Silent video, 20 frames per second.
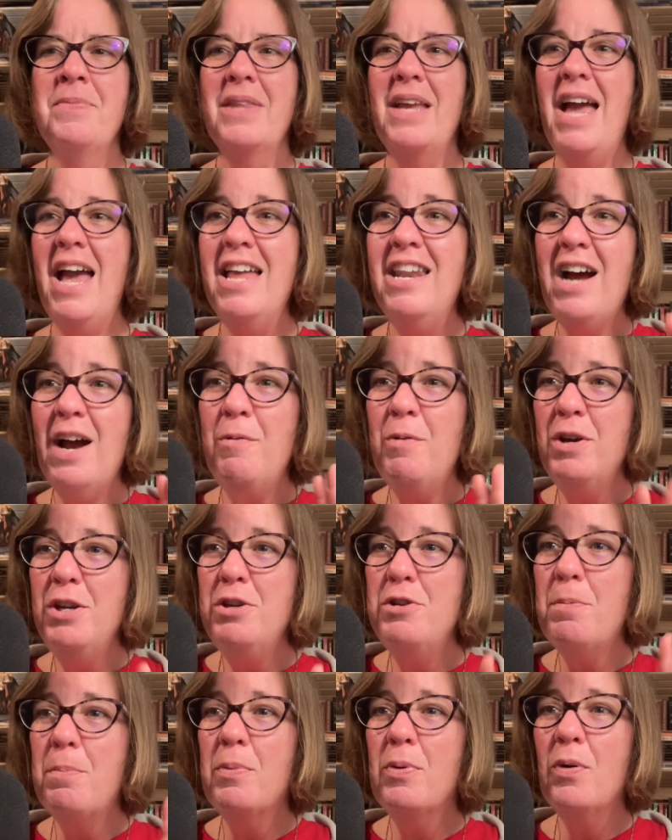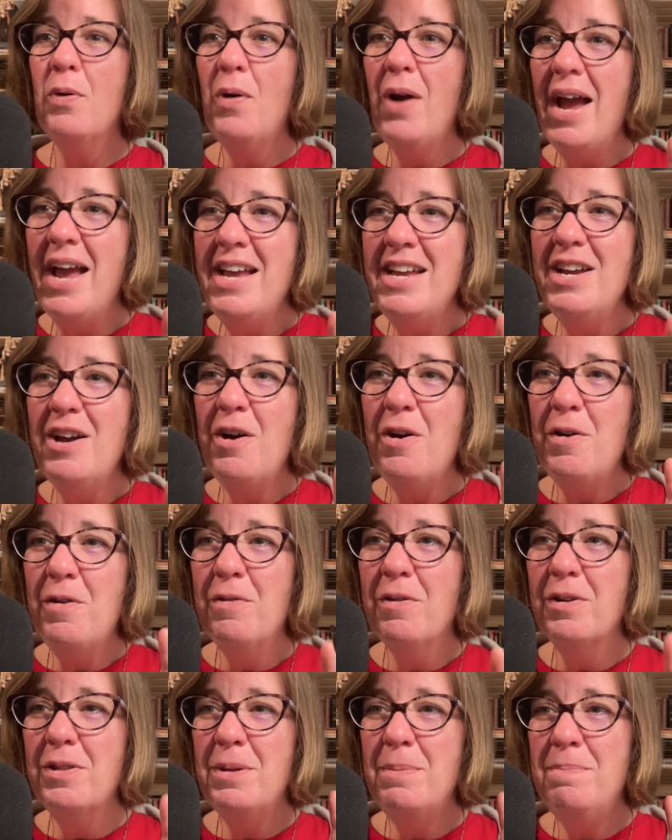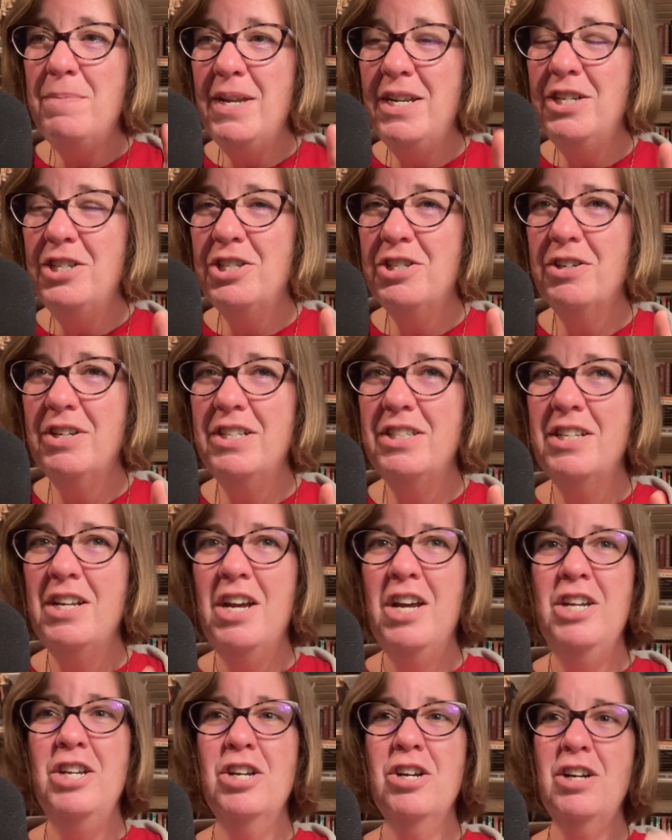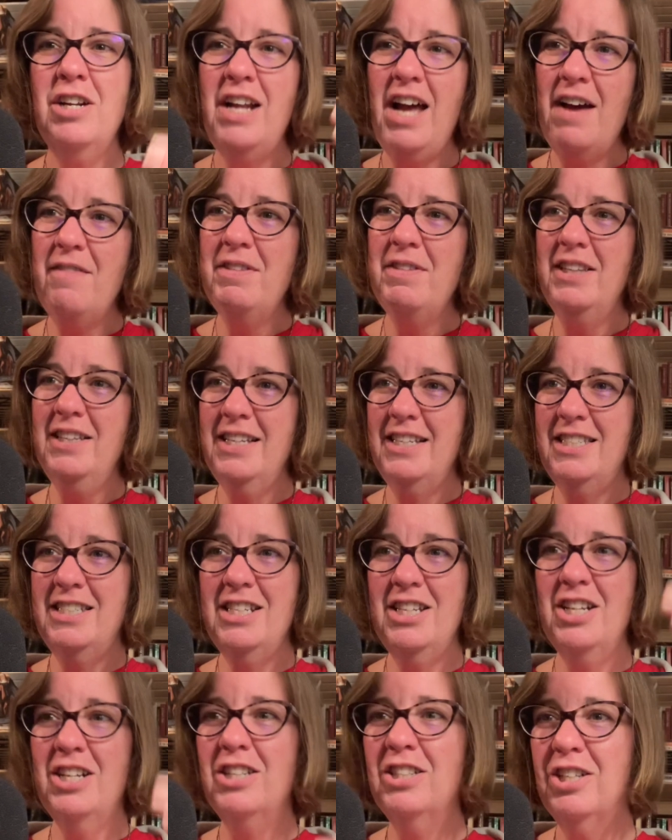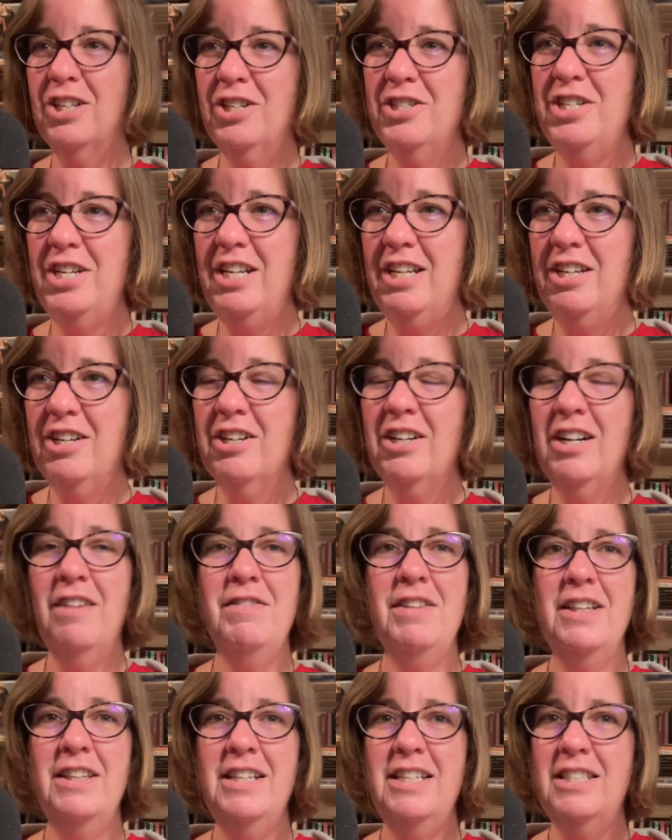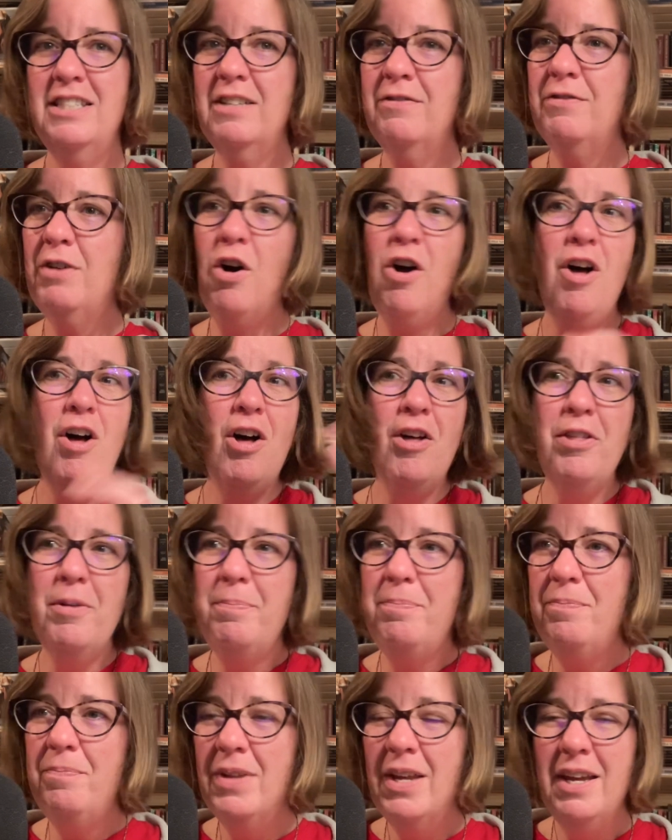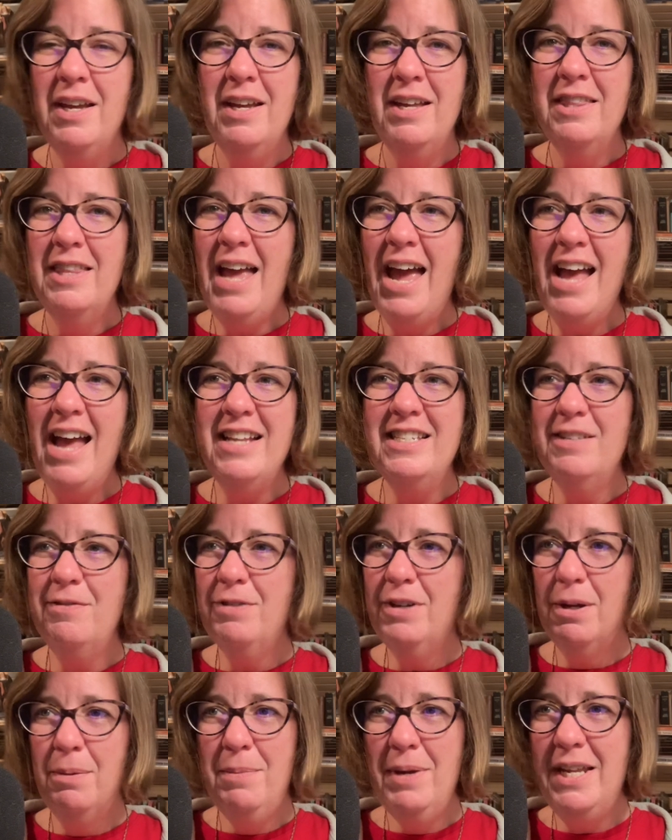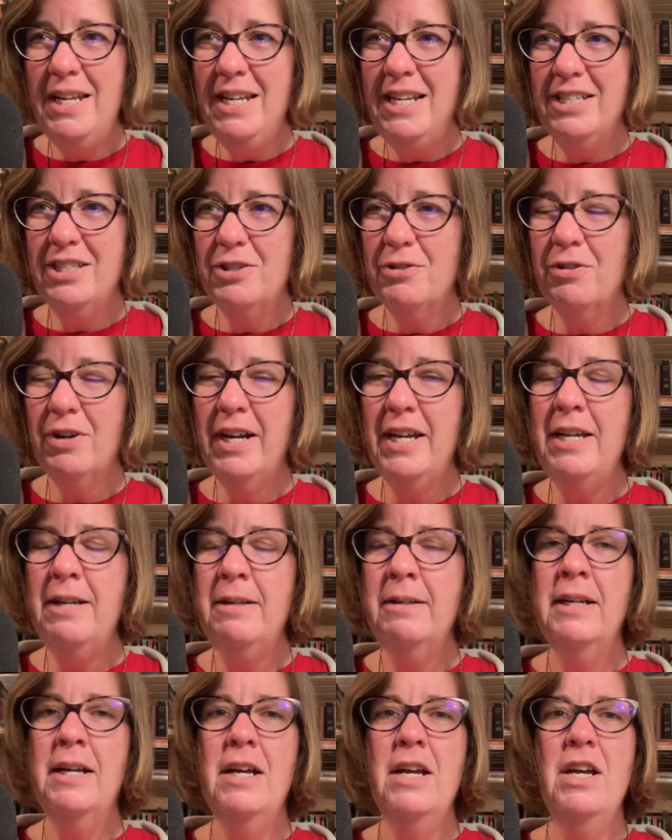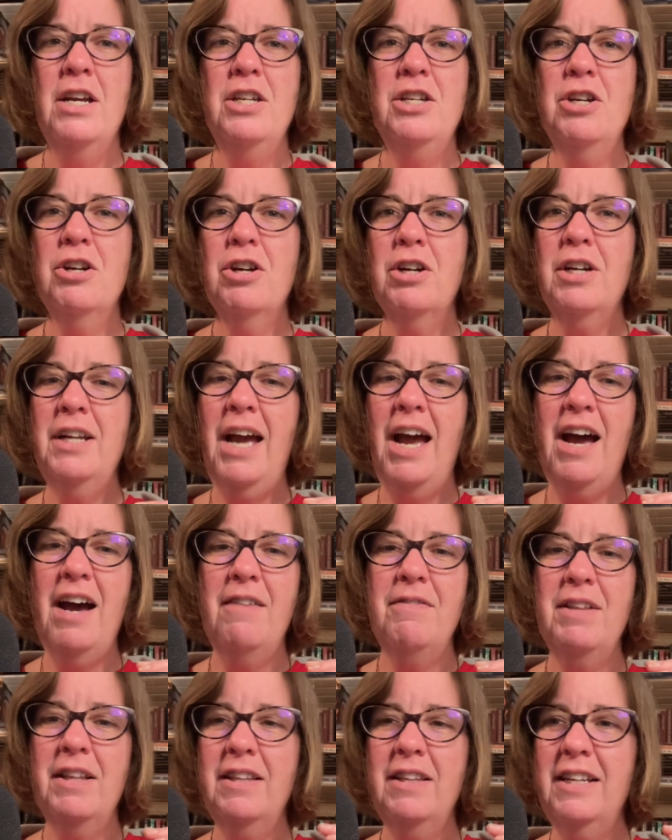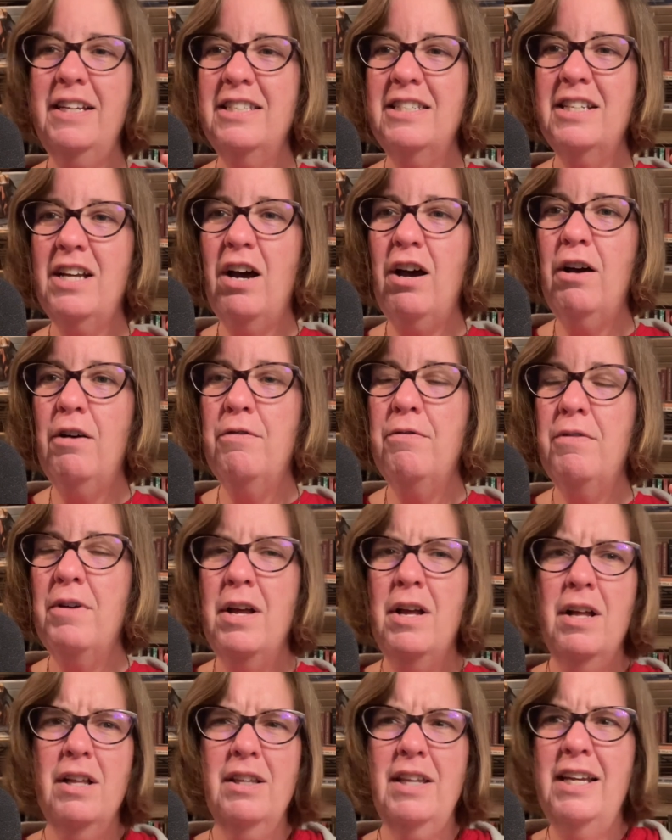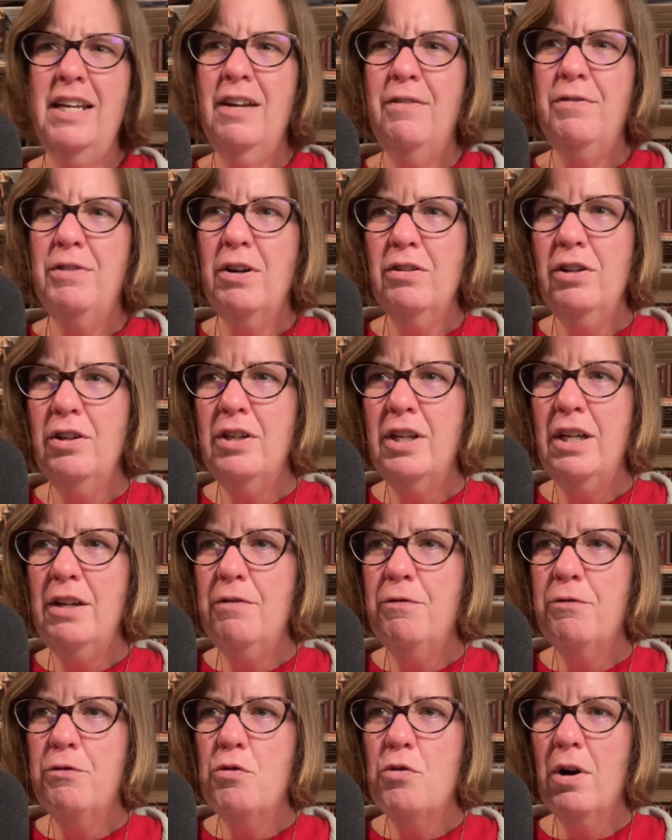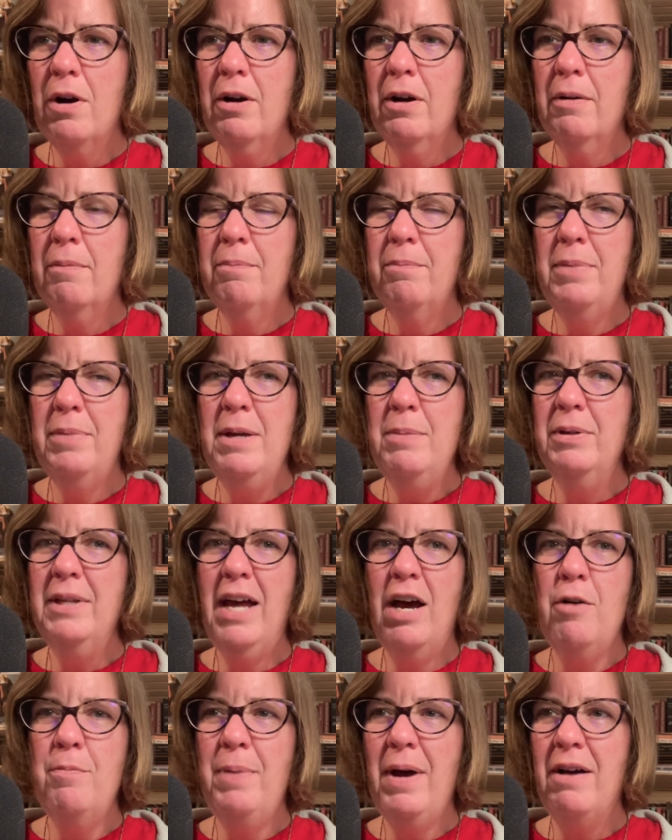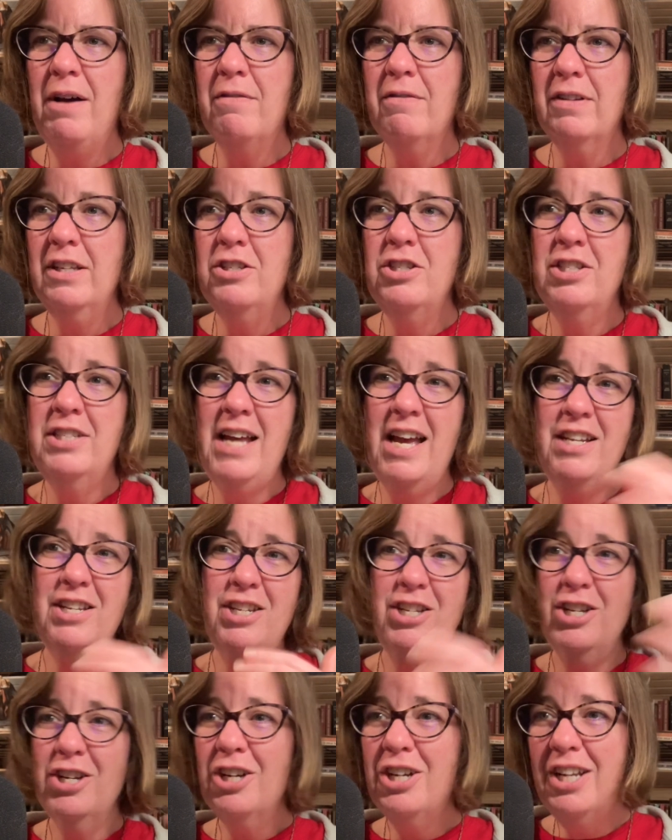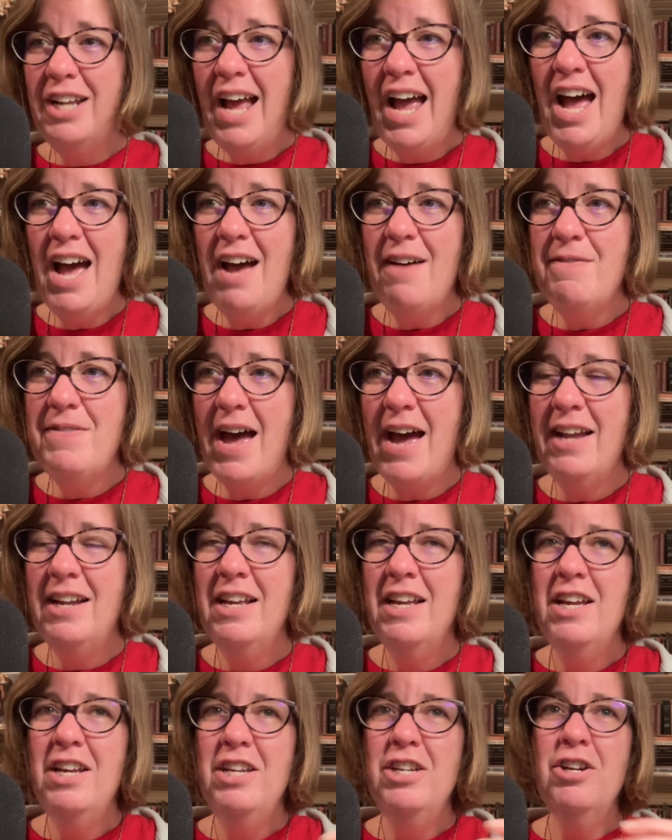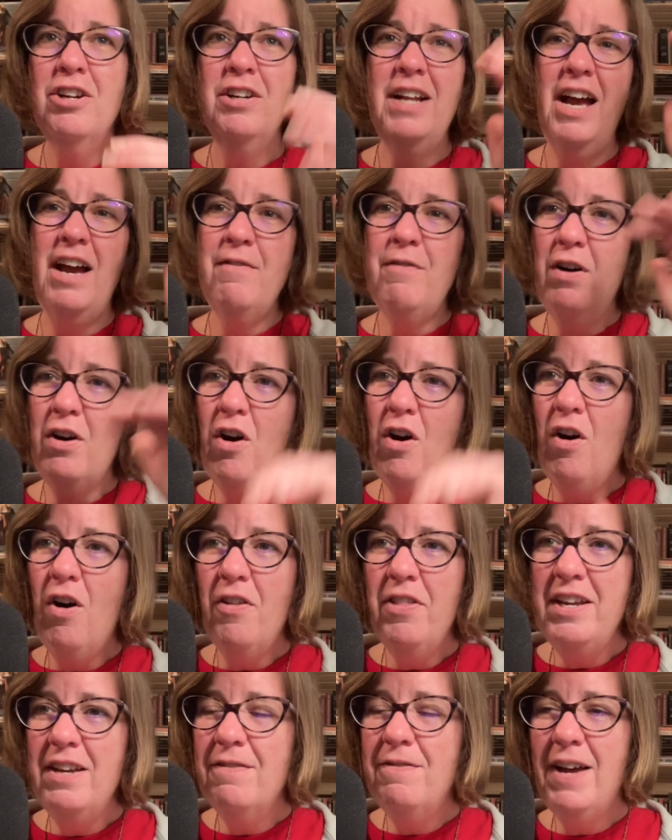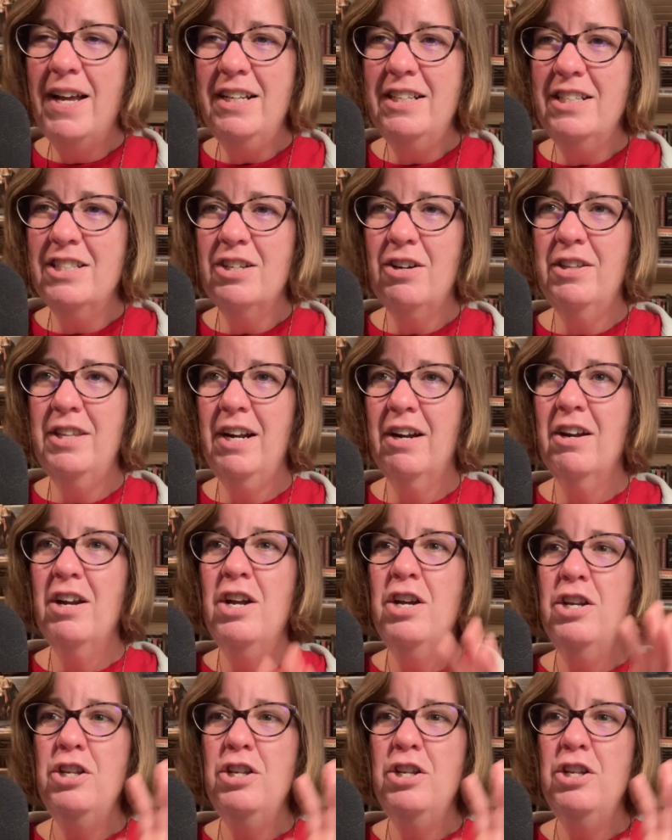And I want you to pray over the ministries. You're going to have the list of the clergy, you're going to have the list of all the, the heads of committees, right? You're going to have the list of, like, if they're looking for people to help out in religious ed, you're going to have that. You're going to have all the events on there.